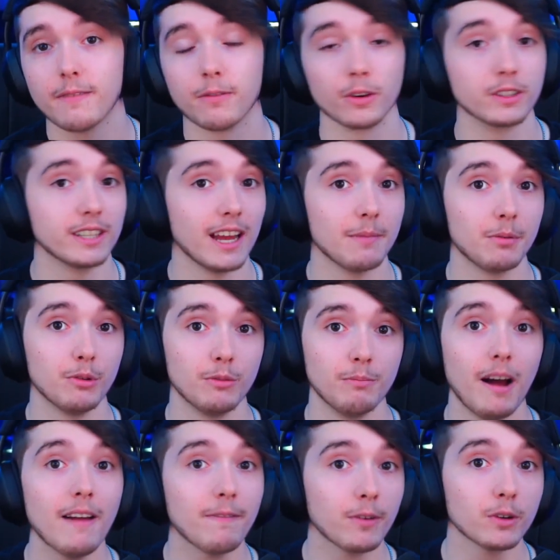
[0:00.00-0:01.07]
For example,
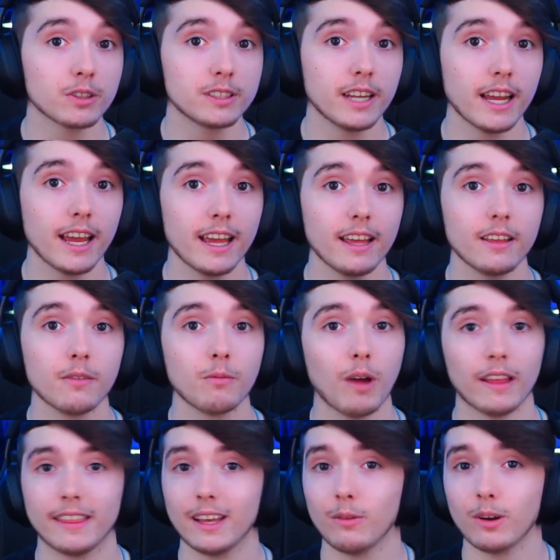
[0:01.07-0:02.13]
my first day, I
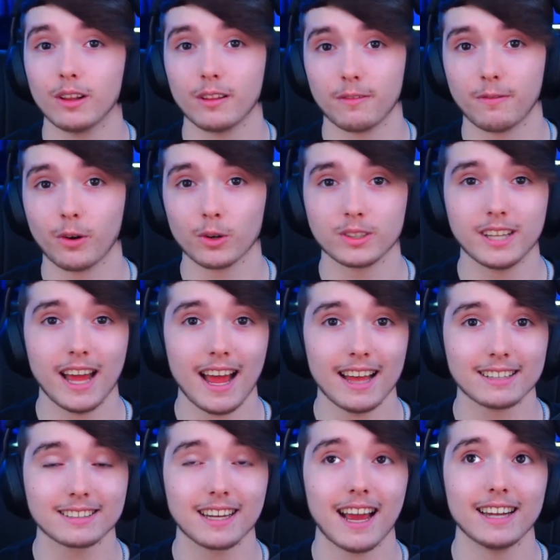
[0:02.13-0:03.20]
think one of the first
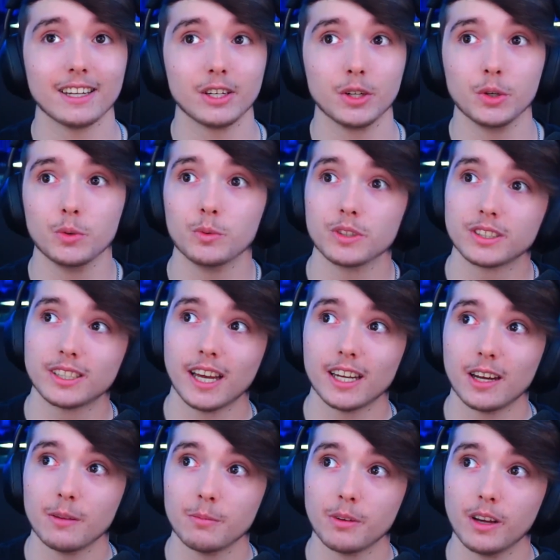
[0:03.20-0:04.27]
tasks I had to do was set
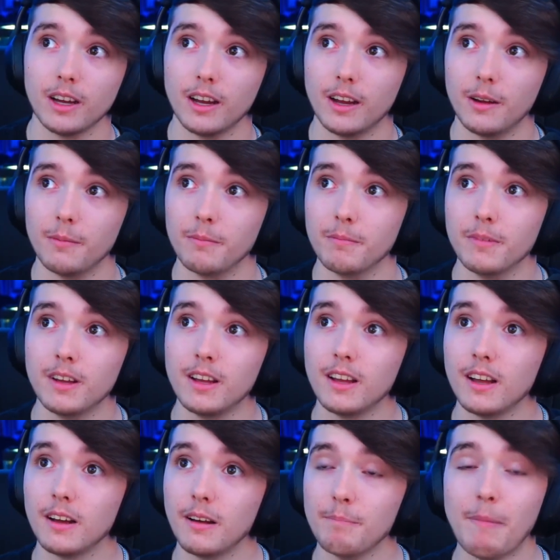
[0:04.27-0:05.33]
up, um,
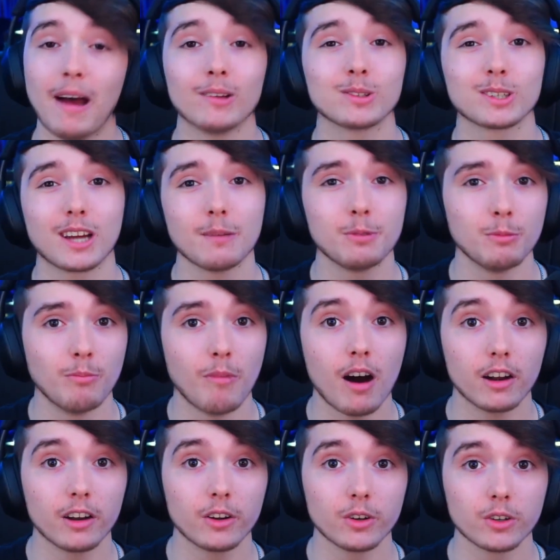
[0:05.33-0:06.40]
mount a couple
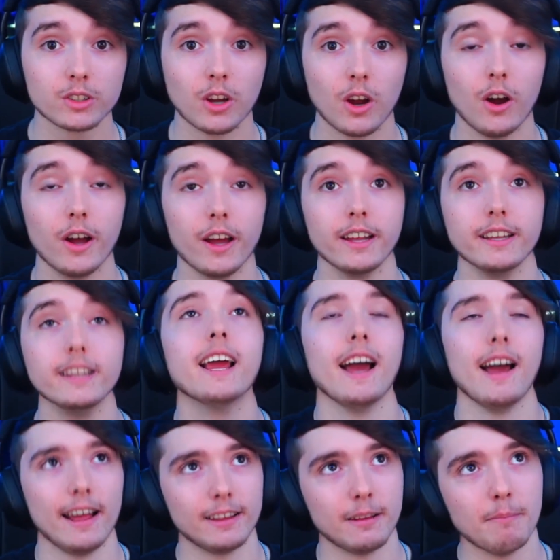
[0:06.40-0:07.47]
monitors on, yeah,
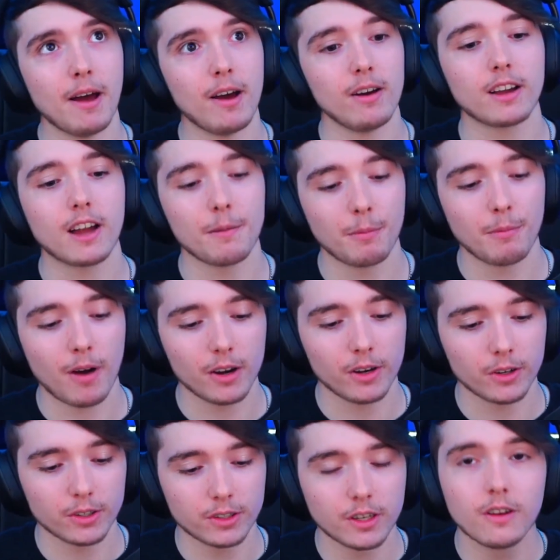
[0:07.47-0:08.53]
I had to mount a couple
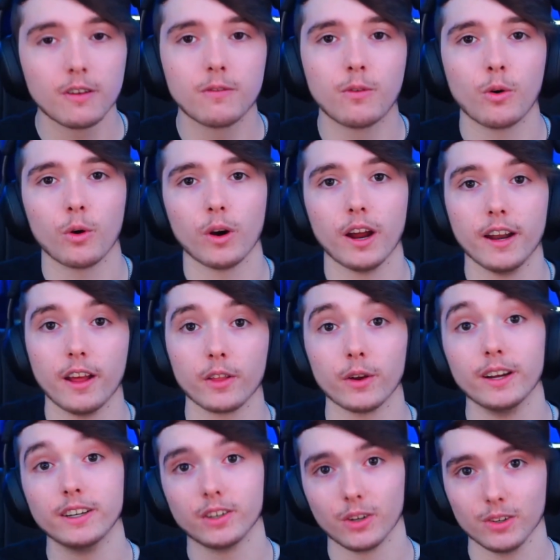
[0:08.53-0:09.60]
monitors for another
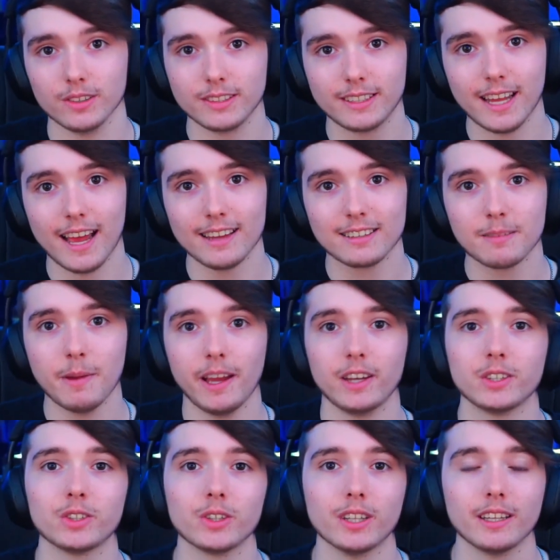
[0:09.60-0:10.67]
intern's desk, making
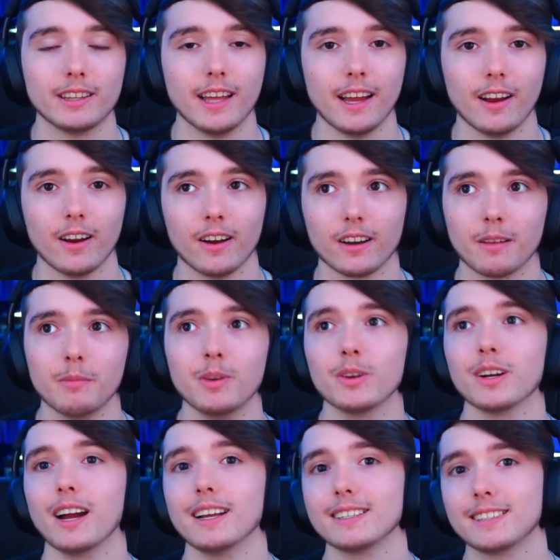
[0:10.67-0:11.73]
sure that their computer
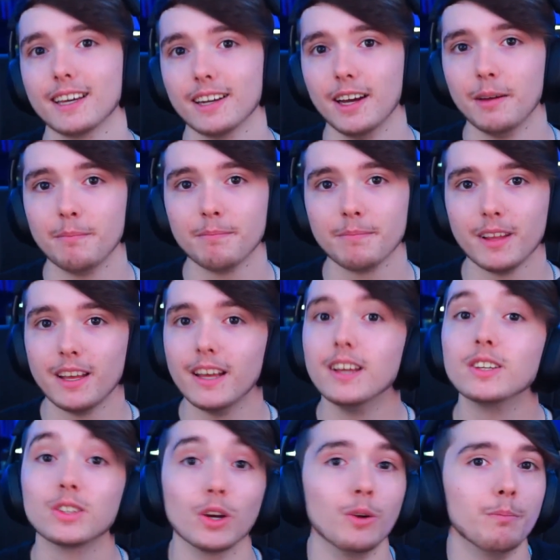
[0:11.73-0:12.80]
got set up.
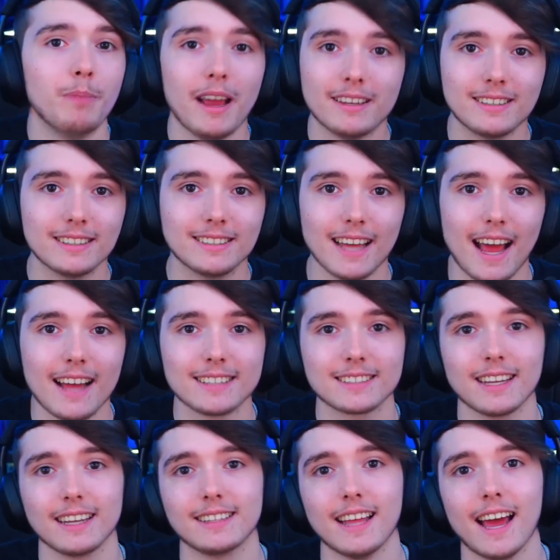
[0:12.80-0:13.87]
So basic tasks
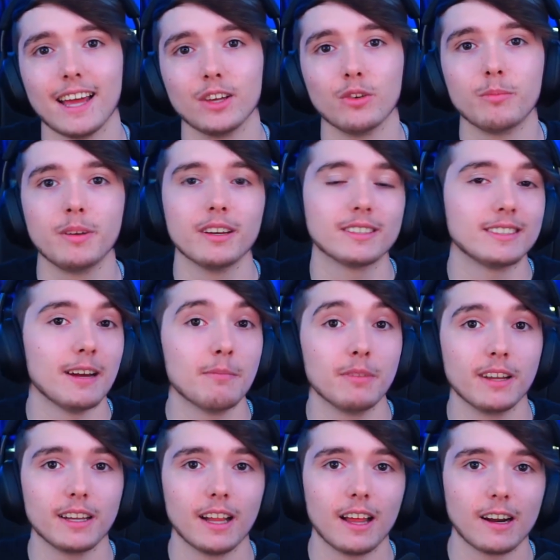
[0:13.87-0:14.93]
like that. You'll be
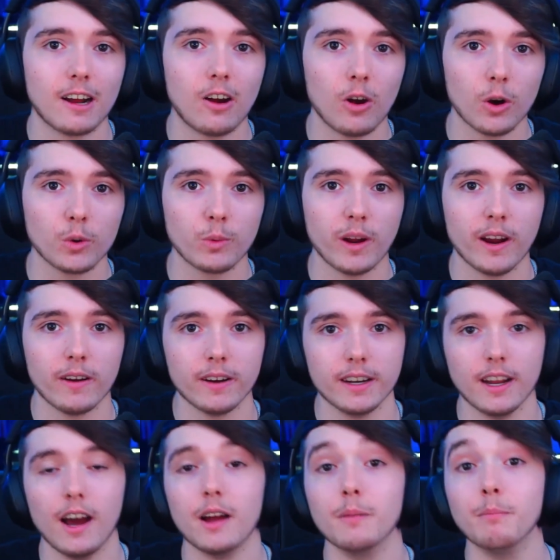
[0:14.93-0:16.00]
assembling a lot of hardware and
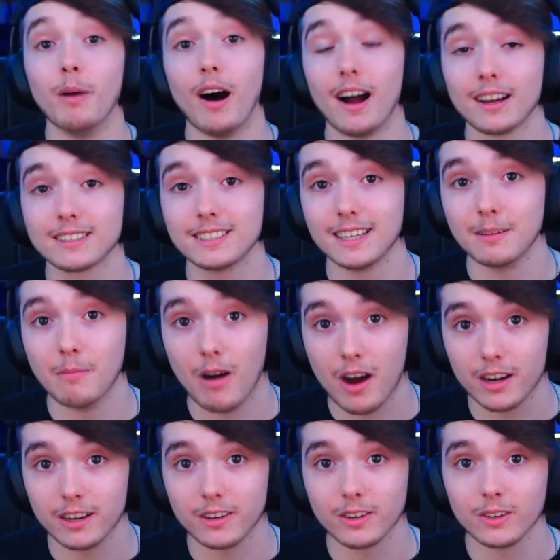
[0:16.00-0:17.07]
unboxing
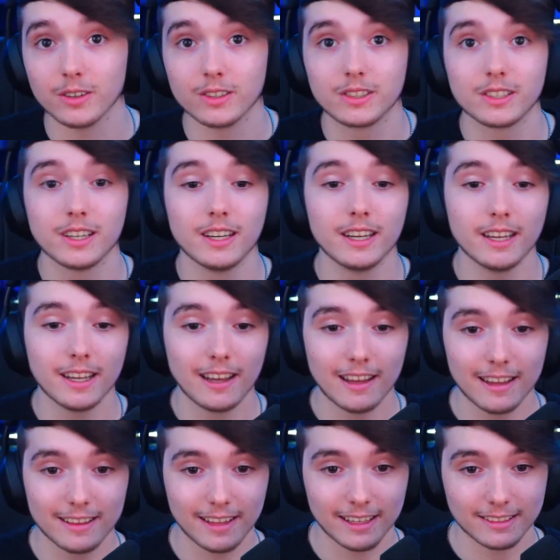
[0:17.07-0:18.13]
monitors,
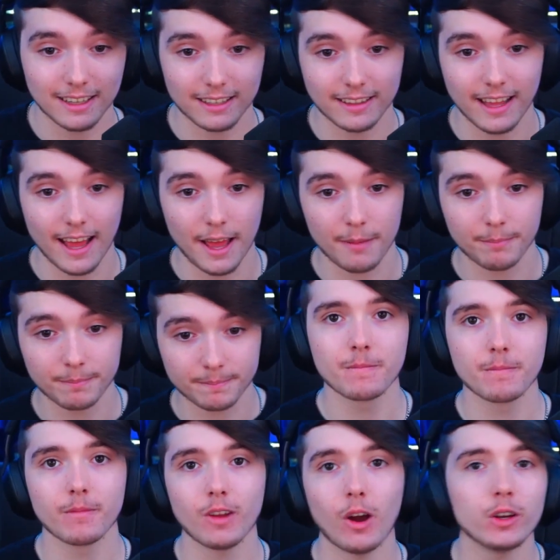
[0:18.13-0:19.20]
things like that.
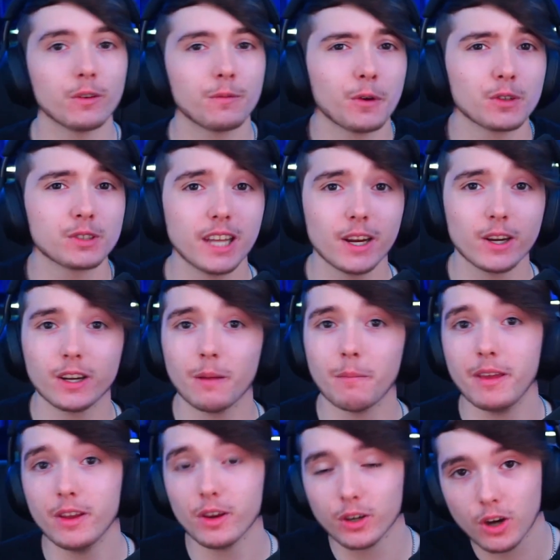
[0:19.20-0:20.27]
On your first day, you're going to
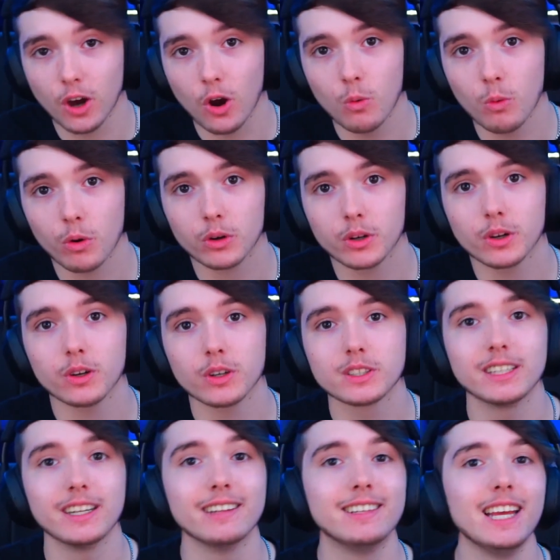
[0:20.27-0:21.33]
meet your coworkers
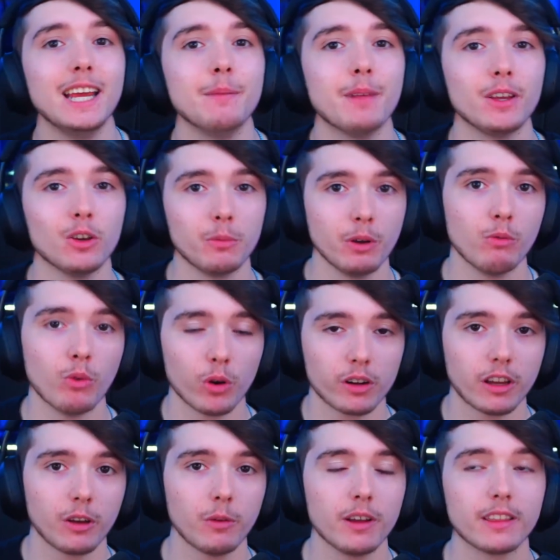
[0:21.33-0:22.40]
and the team that you'll be
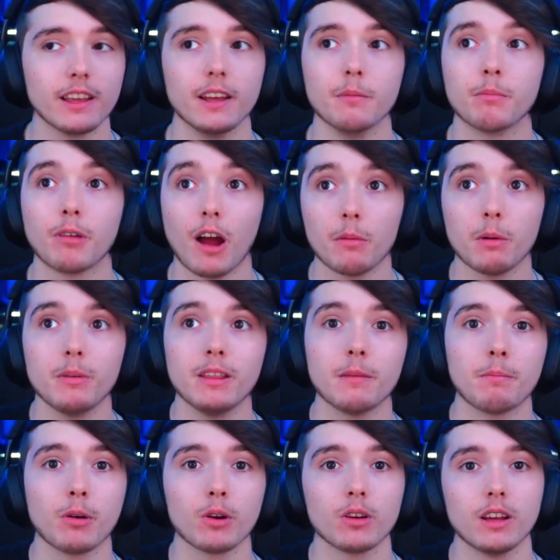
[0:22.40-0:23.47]
working with, and probably the
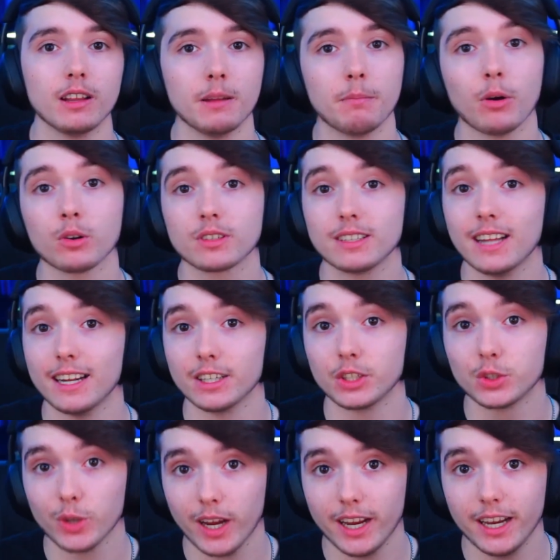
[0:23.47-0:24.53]
per and the person that is
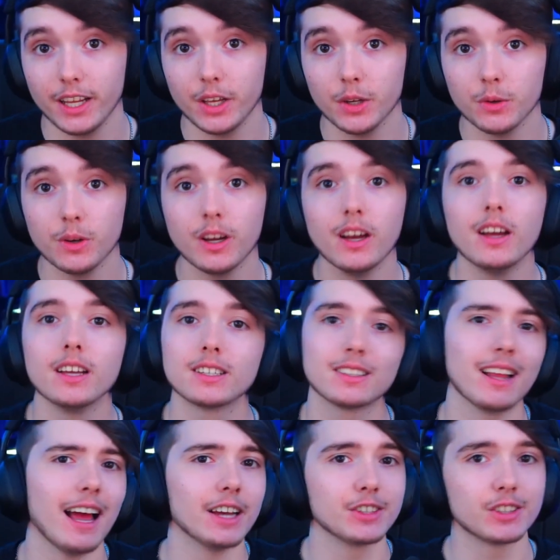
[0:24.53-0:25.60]
training you
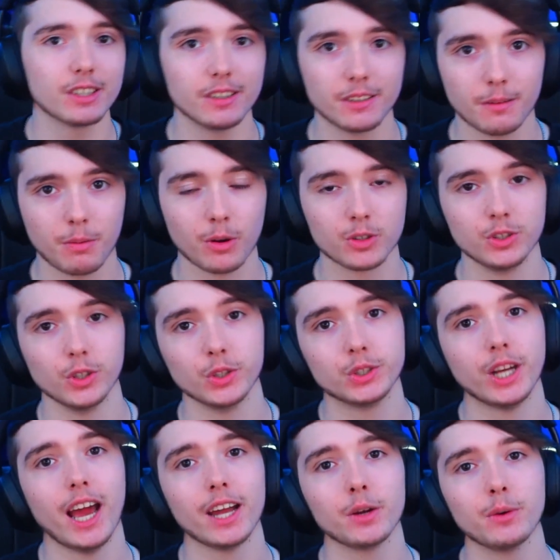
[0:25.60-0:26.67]
slash the person you're
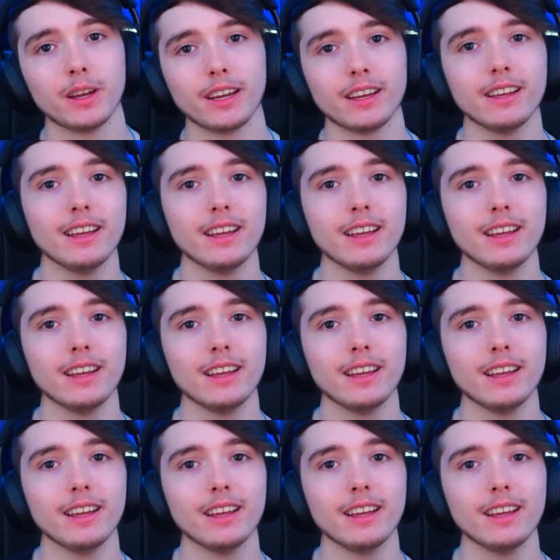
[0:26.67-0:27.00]
shadowing.